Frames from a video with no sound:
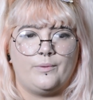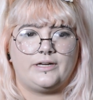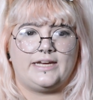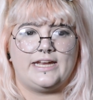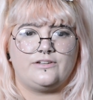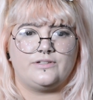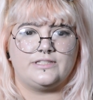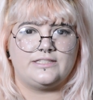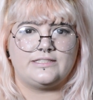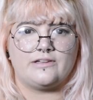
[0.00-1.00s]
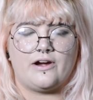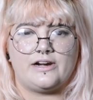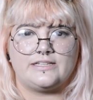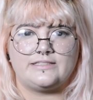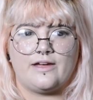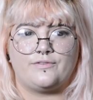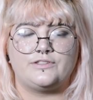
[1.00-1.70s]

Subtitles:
where the entrances are and stuff.